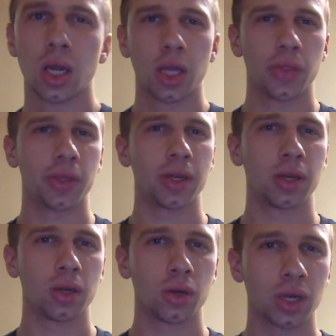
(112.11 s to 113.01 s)
And then
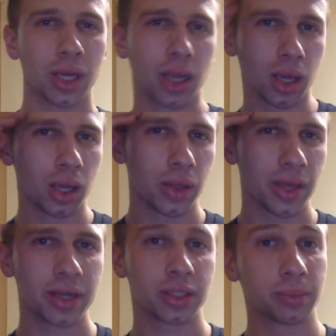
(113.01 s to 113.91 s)
you're like, that
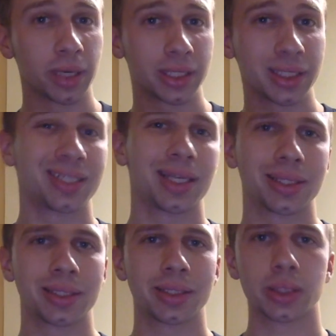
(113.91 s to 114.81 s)
doesn't make sense.
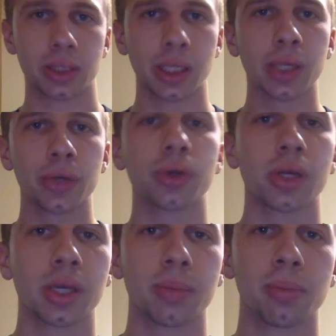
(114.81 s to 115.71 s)
That's
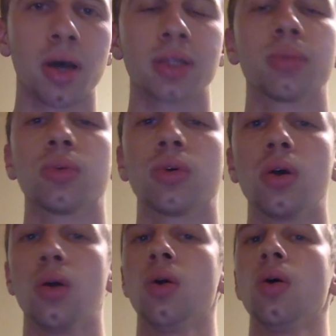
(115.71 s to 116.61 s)
literally impossible.
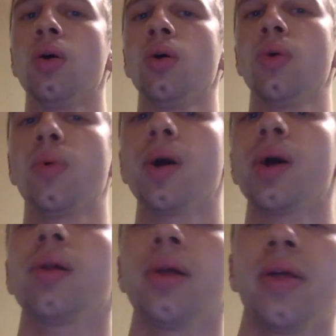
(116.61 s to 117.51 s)

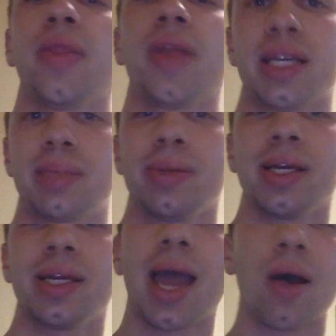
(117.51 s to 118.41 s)
Well, they
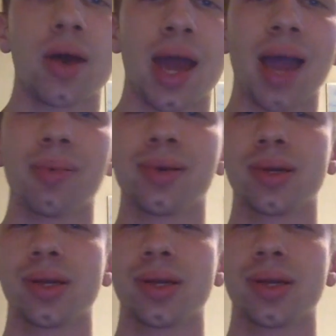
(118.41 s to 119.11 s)
explained how it happened.